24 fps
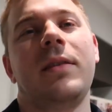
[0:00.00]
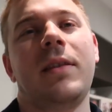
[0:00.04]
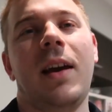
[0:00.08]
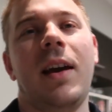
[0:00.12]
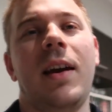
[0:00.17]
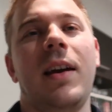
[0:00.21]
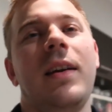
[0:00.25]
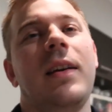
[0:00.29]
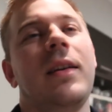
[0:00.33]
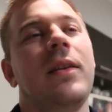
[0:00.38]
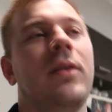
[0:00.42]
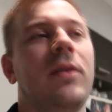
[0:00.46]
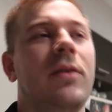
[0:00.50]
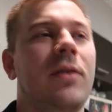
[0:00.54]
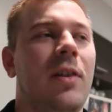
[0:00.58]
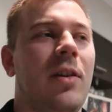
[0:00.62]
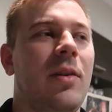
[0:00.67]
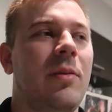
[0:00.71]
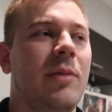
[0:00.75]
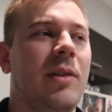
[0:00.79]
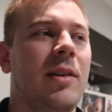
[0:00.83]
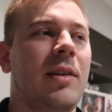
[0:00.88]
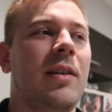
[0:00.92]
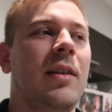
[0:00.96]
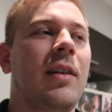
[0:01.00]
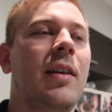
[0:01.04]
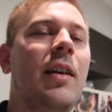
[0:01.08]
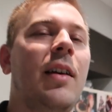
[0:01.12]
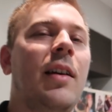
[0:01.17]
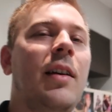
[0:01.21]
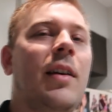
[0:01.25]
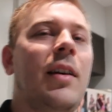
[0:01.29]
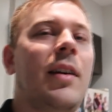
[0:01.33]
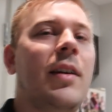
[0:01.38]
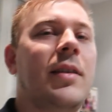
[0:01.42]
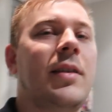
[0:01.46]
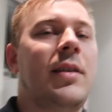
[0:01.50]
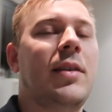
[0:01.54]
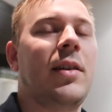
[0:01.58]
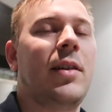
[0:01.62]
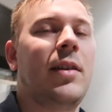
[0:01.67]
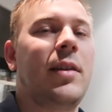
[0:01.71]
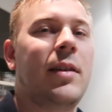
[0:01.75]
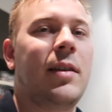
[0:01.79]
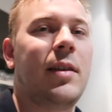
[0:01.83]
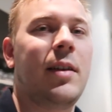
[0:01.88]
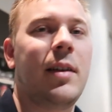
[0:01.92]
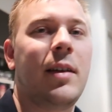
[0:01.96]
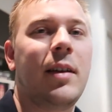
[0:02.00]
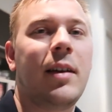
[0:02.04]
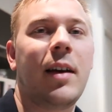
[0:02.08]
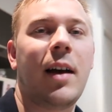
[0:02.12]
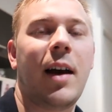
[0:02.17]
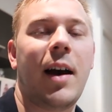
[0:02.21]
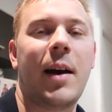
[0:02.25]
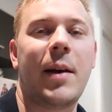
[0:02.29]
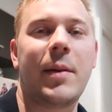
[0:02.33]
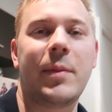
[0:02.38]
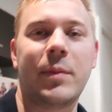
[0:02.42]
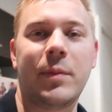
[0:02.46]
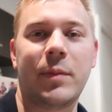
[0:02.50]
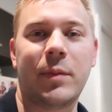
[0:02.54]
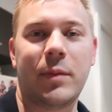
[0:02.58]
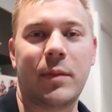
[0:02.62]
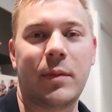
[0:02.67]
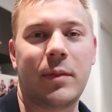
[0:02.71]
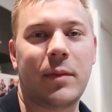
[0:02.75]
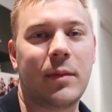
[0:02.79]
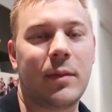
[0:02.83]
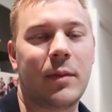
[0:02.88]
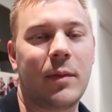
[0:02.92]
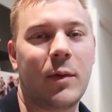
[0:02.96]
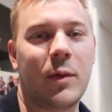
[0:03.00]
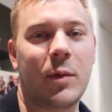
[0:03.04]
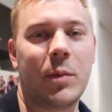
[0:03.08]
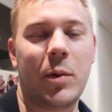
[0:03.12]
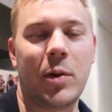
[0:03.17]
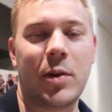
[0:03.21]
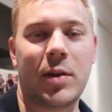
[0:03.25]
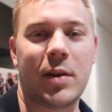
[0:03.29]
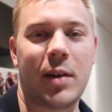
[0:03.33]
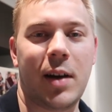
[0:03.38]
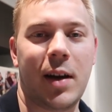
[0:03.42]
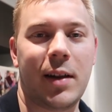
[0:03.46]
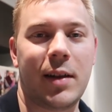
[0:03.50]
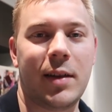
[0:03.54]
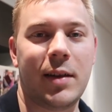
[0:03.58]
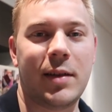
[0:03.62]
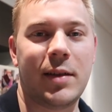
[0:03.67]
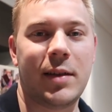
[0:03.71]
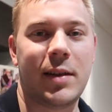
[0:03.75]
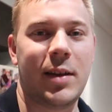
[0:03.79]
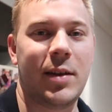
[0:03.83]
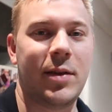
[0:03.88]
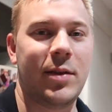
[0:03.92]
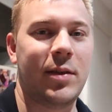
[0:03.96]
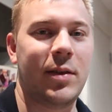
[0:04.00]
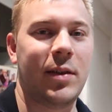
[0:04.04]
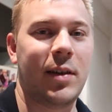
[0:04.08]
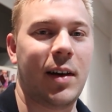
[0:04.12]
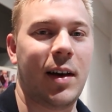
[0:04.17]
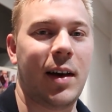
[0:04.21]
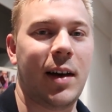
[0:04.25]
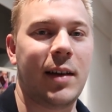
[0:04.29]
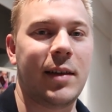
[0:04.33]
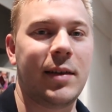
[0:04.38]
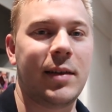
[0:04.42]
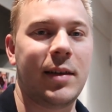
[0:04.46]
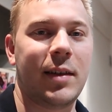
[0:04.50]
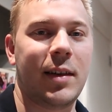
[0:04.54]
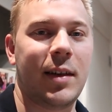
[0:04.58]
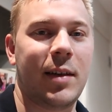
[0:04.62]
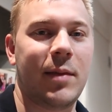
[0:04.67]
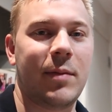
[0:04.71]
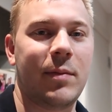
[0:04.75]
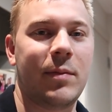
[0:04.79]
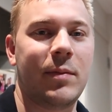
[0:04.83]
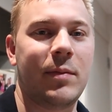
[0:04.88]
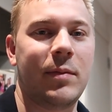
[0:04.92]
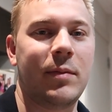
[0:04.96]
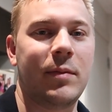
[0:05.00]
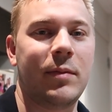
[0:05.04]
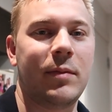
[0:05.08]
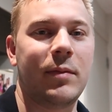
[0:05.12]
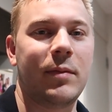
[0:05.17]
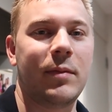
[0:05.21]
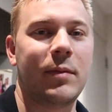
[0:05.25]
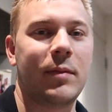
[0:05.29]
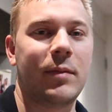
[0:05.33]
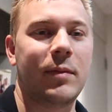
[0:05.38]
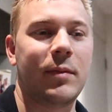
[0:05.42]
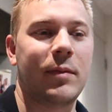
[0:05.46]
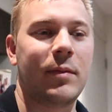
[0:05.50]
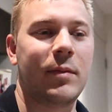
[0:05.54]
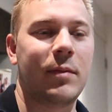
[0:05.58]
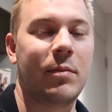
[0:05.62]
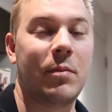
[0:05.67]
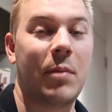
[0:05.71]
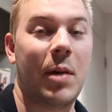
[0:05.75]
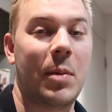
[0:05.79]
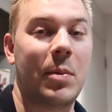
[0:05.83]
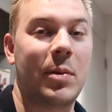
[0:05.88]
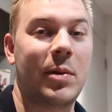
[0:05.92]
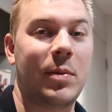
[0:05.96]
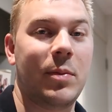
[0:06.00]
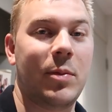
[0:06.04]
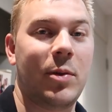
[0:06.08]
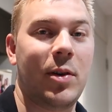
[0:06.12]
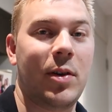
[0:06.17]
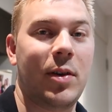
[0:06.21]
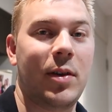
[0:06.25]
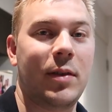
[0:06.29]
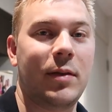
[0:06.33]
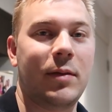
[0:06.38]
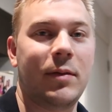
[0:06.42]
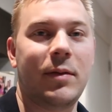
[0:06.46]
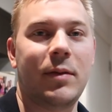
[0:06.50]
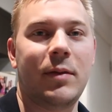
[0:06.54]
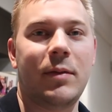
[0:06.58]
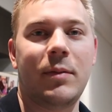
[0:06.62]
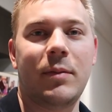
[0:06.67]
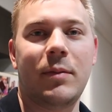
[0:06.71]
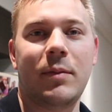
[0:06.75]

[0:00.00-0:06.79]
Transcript: day in October. So, most likely see you guys, maybe tomorrow,